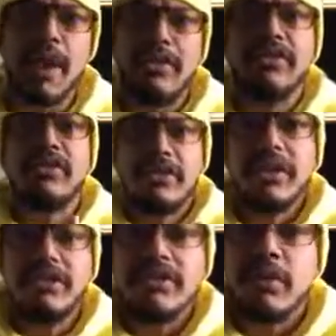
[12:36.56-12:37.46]
right? This is
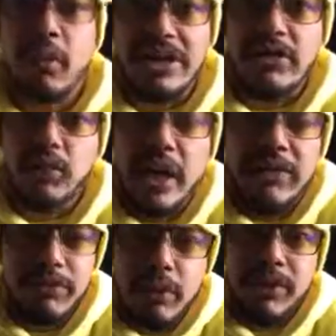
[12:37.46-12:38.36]
the Western way
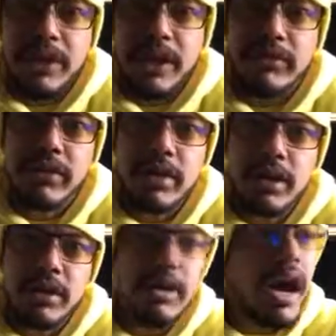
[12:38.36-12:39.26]
of doing things.
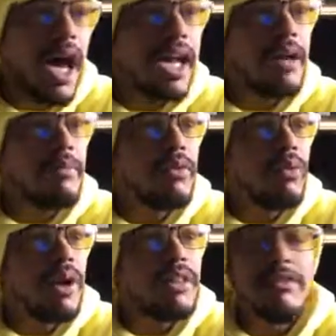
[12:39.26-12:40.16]
I am
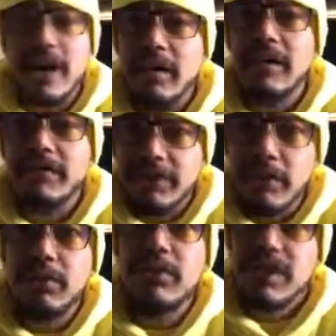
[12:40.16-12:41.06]
one of the very
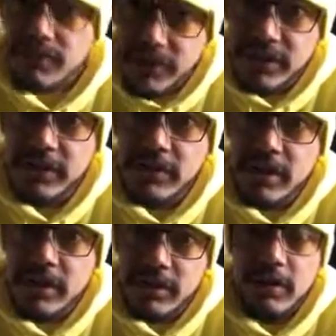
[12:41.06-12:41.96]
few differences
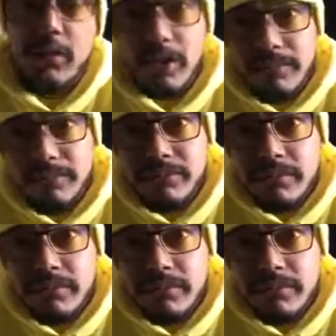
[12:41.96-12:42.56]
to the rule.